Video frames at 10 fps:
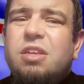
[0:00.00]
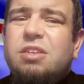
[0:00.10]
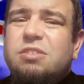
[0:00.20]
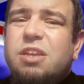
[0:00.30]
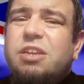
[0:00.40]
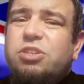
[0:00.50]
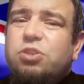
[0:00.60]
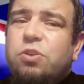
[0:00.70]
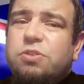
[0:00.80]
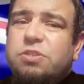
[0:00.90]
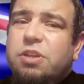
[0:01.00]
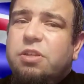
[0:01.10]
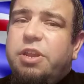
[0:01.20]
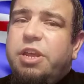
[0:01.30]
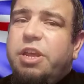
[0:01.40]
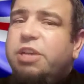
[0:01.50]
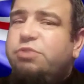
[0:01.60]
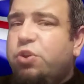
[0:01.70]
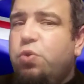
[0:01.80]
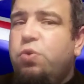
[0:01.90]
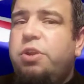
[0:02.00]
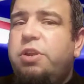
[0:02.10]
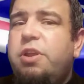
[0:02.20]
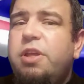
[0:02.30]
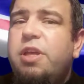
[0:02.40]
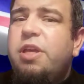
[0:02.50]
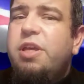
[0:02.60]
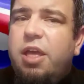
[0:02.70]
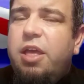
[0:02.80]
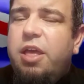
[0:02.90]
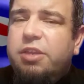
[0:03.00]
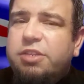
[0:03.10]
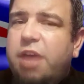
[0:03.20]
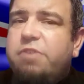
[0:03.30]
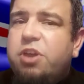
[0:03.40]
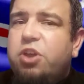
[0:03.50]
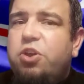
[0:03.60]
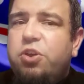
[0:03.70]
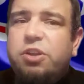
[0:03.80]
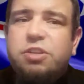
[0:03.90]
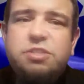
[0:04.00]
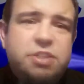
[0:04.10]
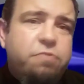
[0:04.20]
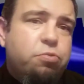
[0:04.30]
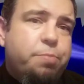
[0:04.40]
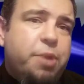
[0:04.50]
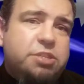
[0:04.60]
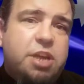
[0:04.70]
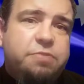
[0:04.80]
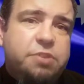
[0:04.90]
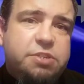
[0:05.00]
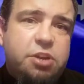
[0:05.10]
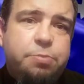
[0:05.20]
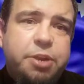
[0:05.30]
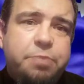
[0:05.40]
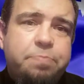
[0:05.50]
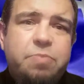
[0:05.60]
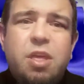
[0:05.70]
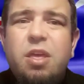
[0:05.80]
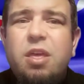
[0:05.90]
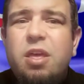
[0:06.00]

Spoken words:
This initial hostility is recorded as having occurred several months after settlement,